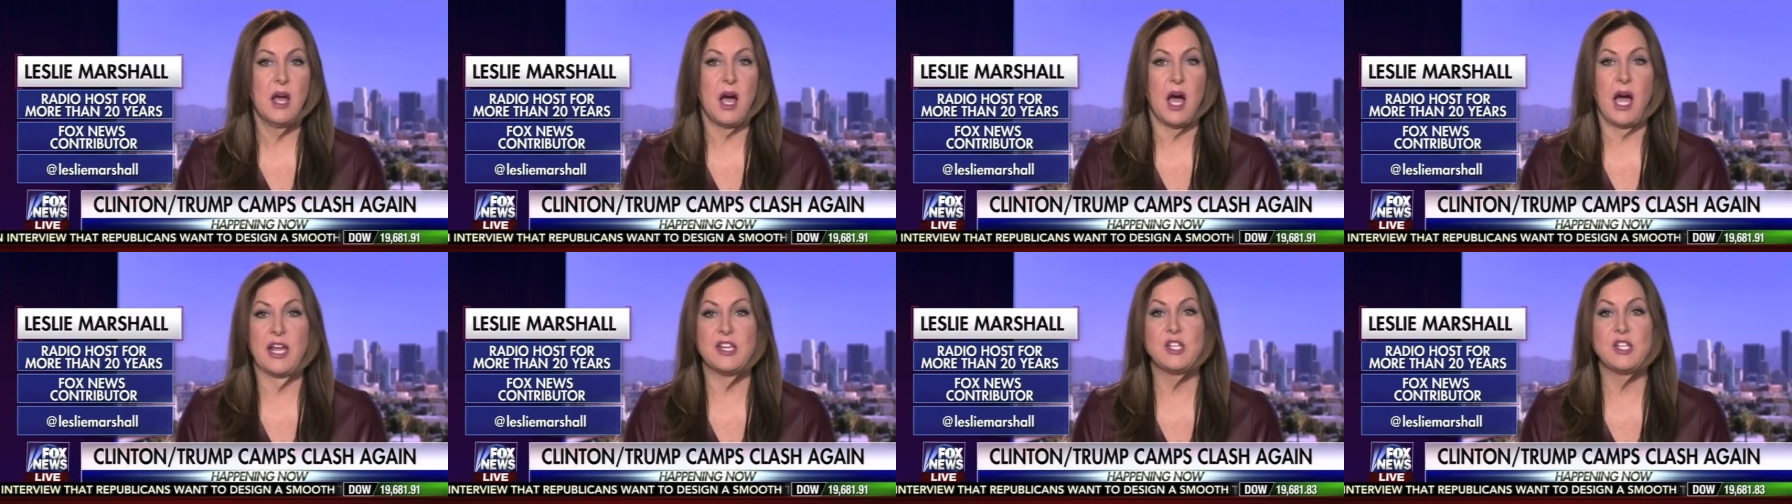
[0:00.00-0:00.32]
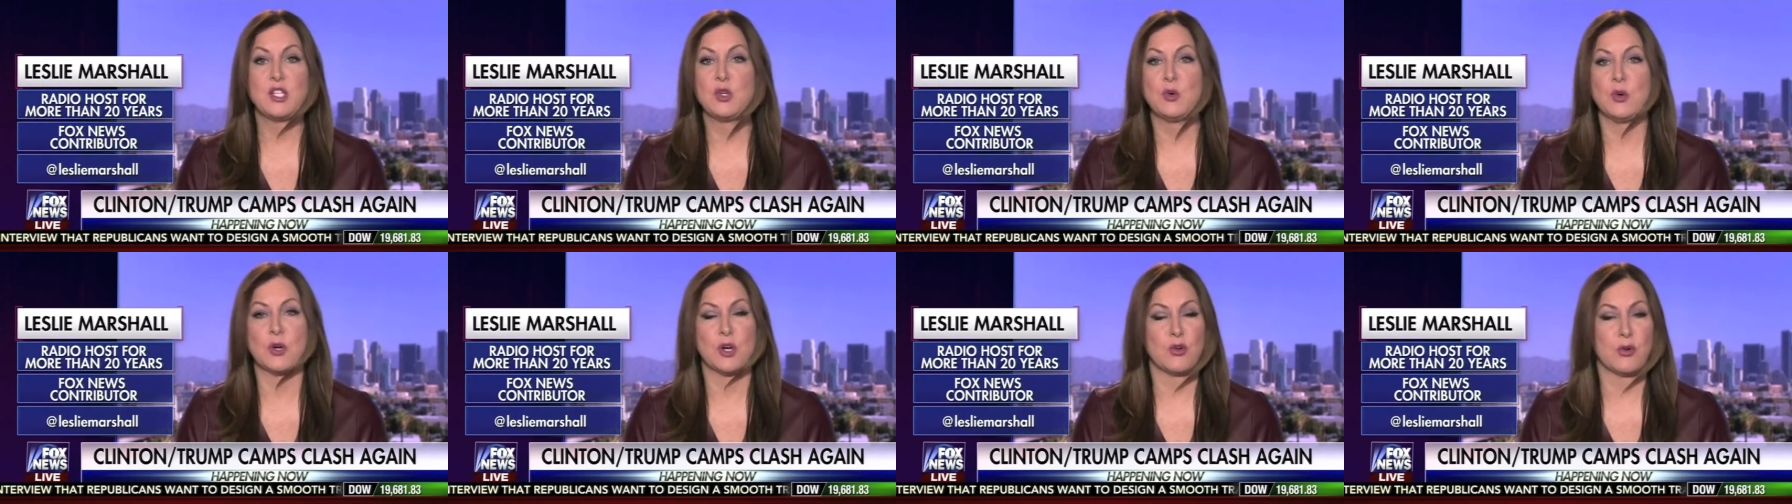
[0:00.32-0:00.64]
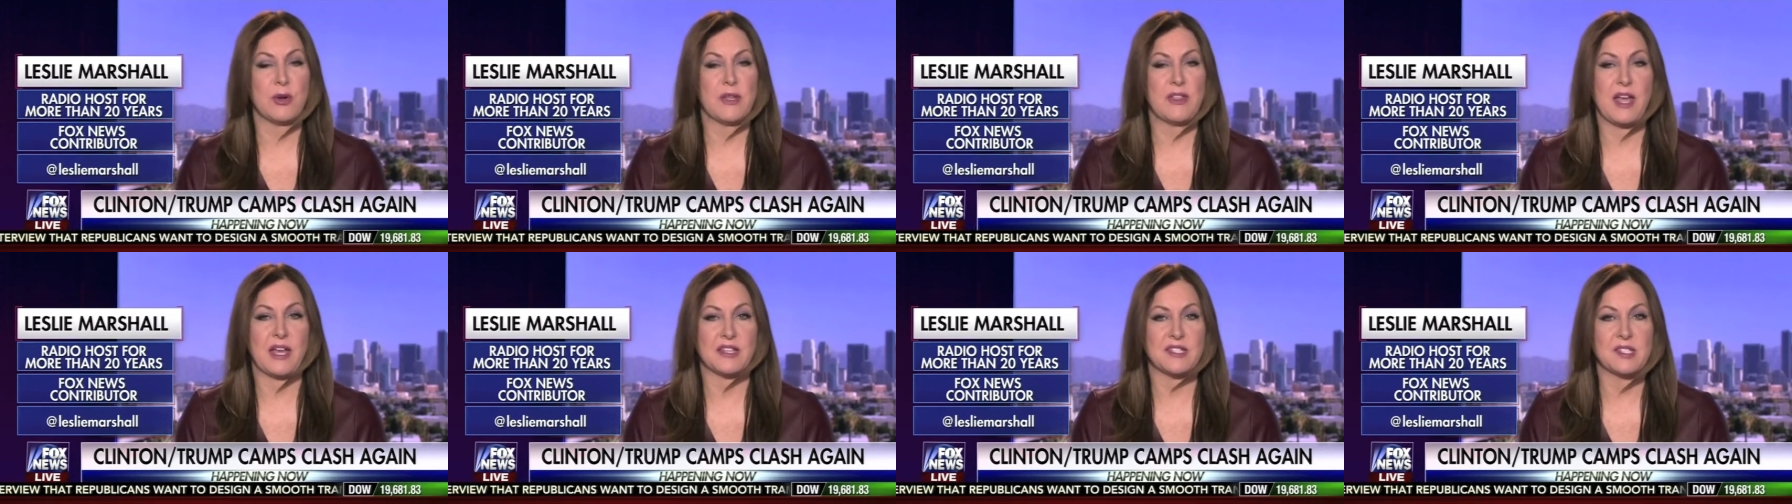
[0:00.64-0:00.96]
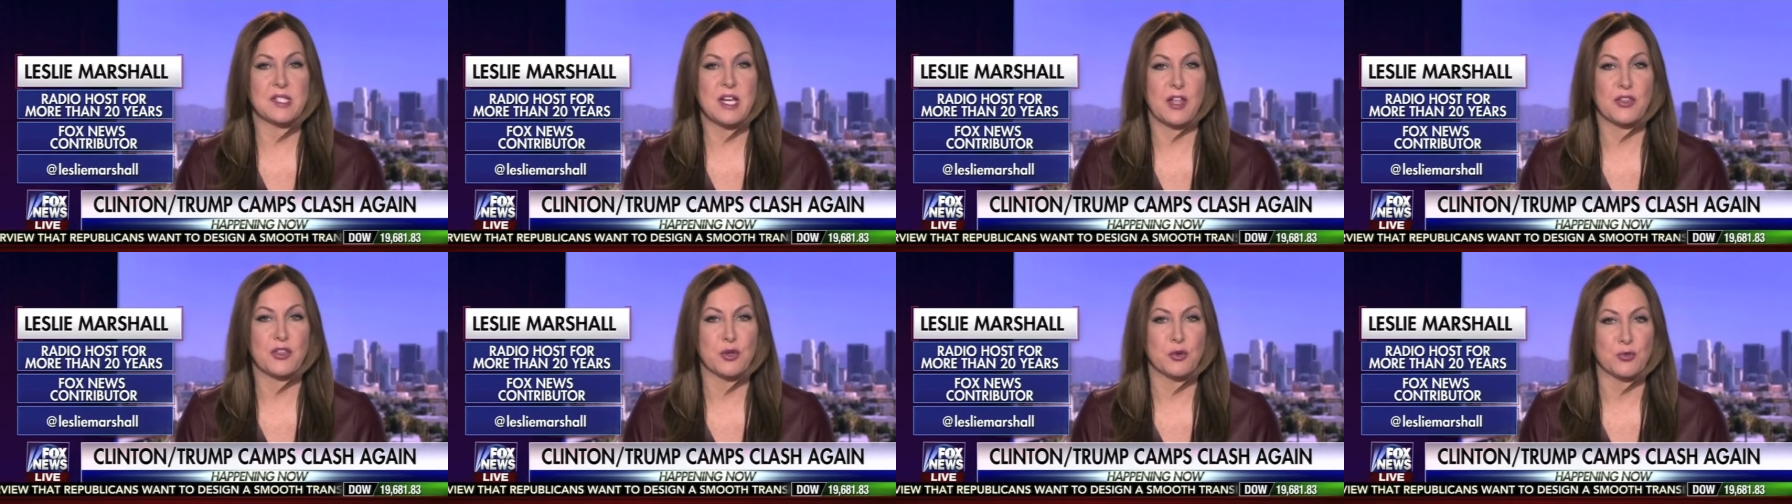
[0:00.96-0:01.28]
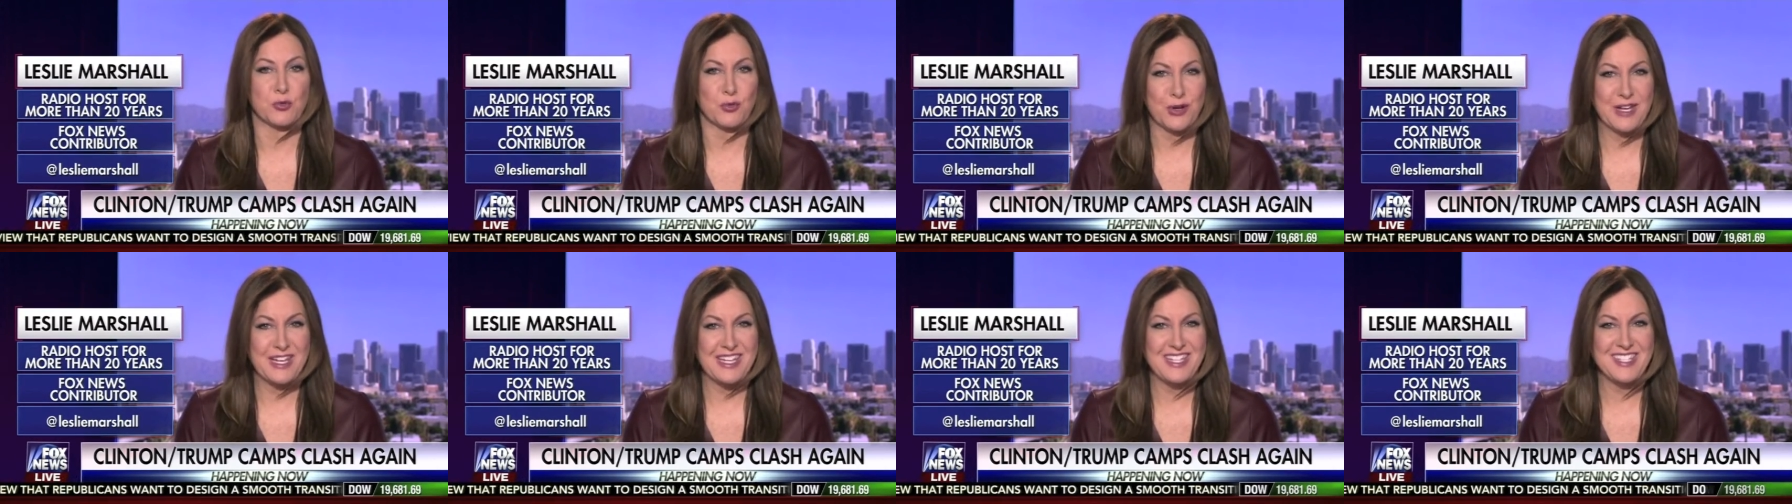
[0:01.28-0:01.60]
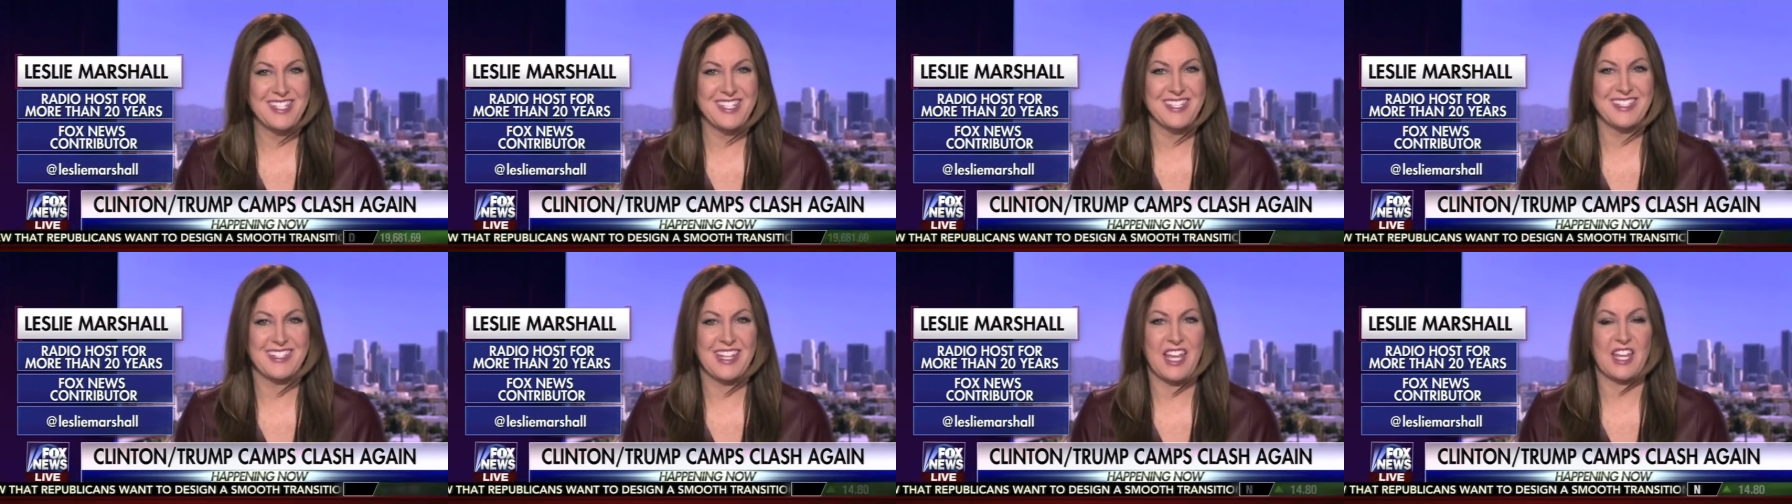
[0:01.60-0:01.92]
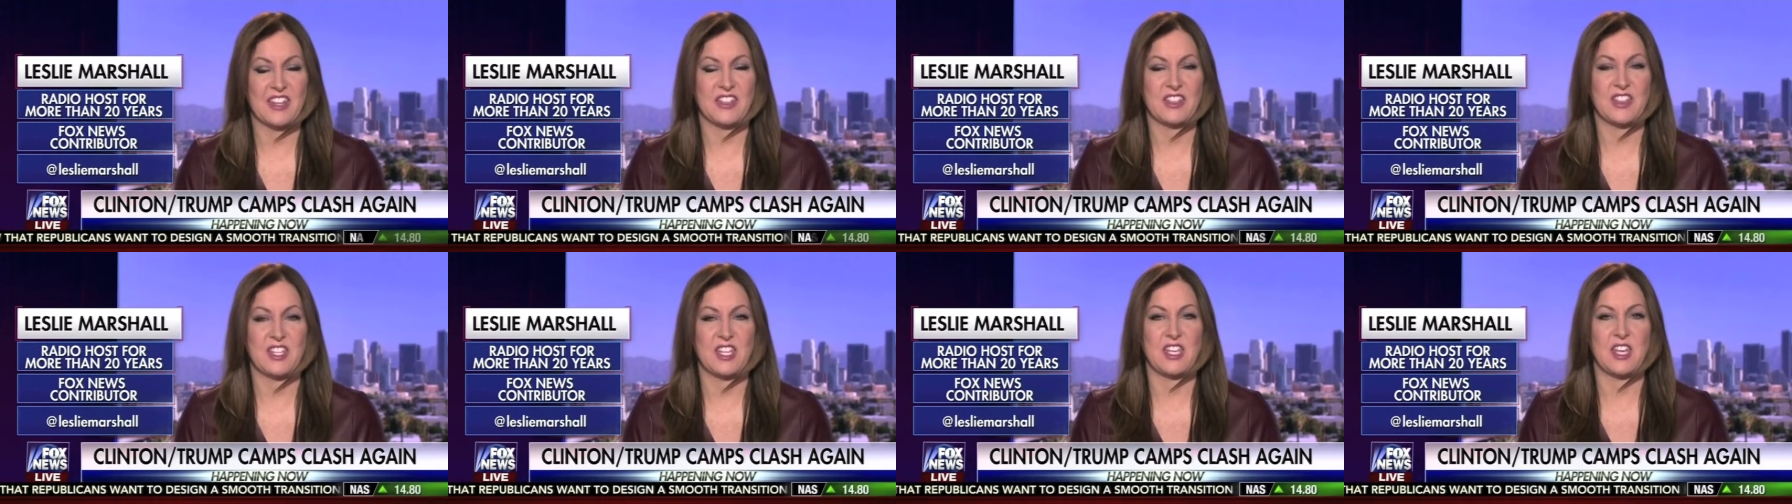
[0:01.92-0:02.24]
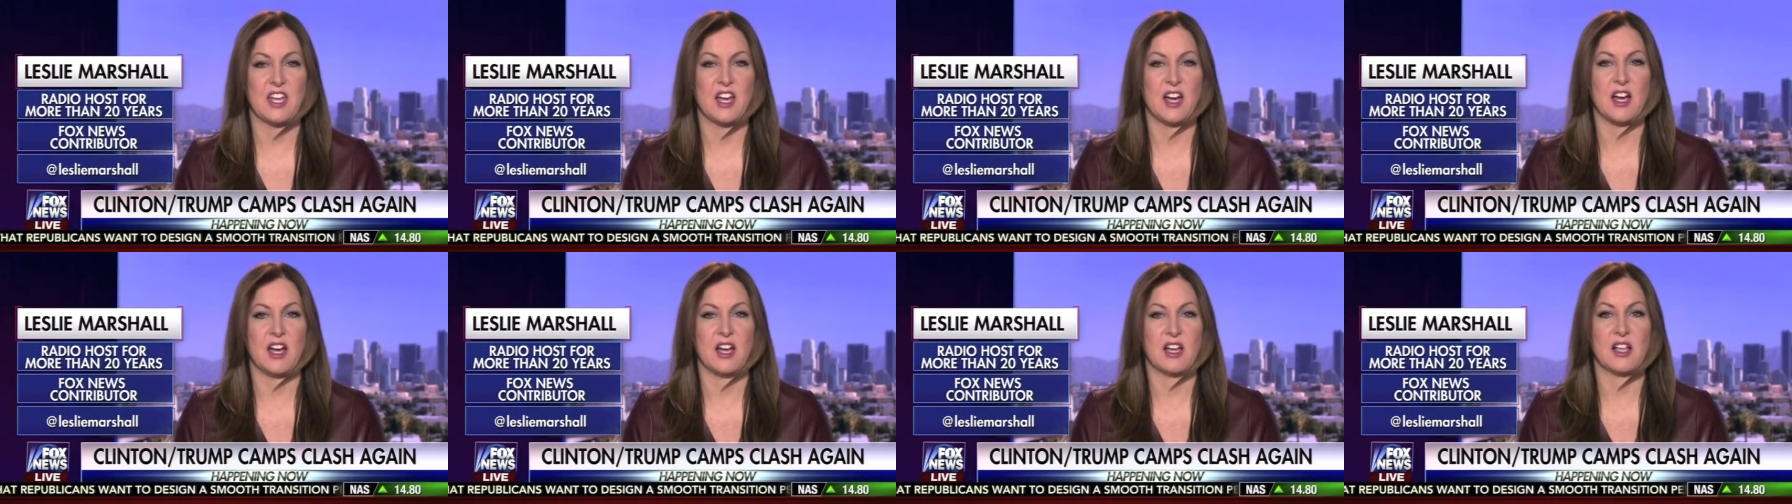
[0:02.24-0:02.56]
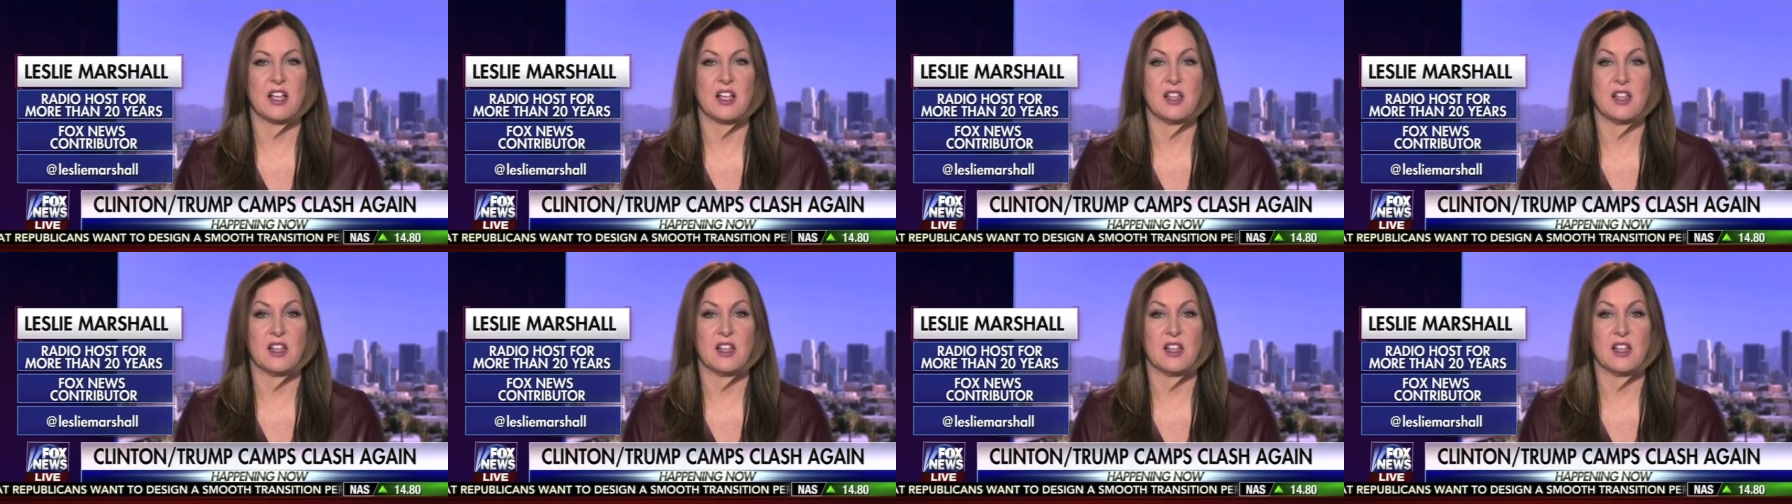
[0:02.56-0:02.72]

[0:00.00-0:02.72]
I do agree that's not the reason that the uh,